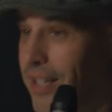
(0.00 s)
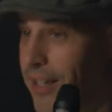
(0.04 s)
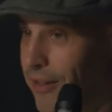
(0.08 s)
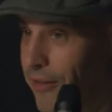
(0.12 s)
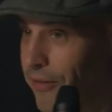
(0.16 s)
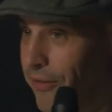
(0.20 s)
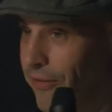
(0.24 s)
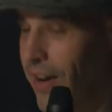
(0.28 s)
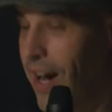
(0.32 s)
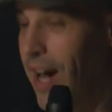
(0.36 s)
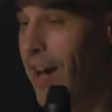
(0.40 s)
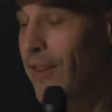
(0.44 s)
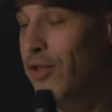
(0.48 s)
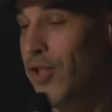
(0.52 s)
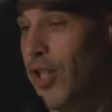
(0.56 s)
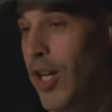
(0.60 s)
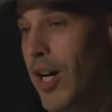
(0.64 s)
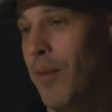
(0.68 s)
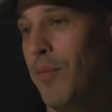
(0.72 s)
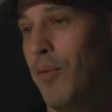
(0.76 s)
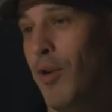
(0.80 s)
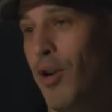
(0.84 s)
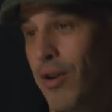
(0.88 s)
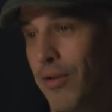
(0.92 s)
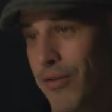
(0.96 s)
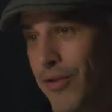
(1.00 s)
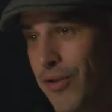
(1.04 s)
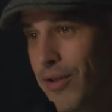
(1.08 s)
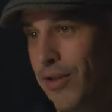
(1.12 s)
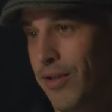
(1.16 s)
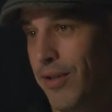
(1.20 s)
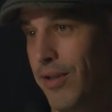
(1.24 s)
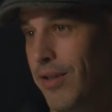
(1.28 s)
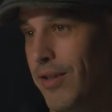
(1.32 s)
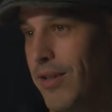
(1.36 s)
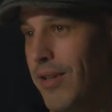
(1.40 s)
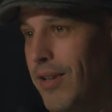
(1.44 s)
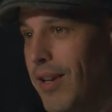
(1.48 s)
five job
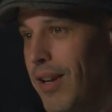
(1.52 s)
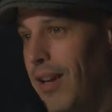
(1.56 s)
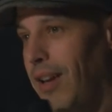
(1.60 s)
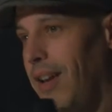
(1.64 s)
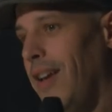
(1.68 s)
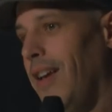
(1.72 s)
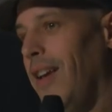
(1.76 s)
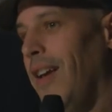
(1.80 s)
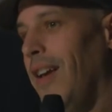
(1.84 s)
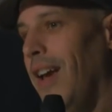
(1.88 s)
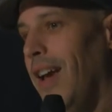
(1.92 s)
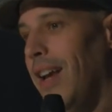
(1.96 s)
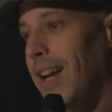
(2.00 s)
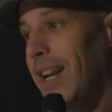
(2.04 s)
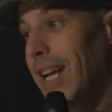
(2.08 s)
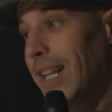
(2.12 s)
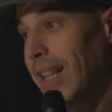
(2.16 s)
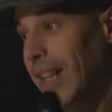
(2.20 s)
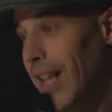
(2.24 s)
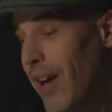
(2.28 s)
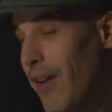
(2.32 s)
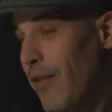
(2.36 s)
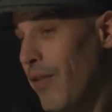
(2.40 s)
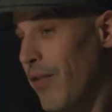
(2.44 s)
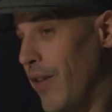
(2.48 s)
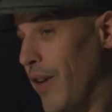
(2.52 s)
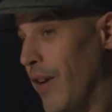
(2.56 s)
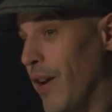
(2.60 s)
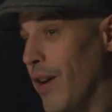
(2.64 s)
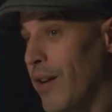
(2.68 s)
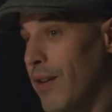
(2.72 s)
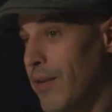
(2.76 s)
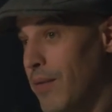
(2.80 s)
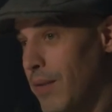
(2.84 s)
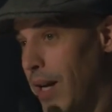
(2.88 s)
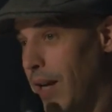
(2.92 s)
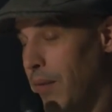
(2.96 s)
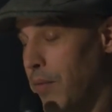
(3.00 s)
offers, and I left
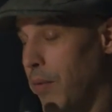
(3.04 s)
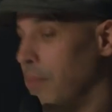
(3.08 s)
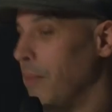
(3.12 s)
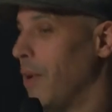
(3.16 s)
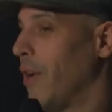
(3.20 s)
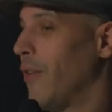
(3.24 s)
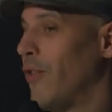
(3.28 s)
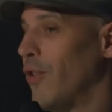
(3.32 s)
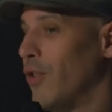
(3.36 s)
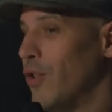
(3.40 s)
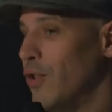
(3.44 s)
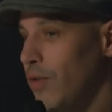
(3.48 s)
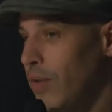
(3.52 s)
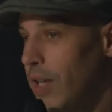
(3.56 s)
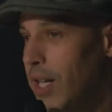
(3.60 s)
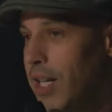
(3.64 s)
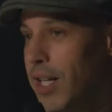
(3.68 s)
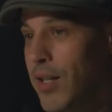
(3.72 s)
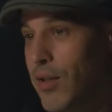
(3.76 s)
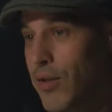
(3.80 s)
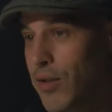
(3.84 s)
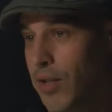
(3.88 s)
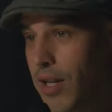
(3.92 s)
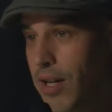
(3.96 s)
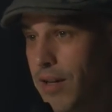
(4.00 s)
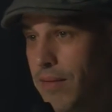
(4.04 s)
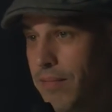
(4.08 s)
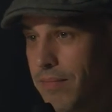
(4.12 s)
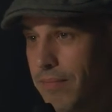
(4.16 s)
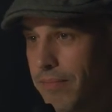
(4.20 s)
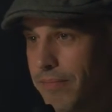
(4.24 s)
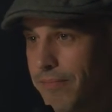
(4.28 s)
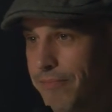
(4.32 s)
there uh, with my first radio job.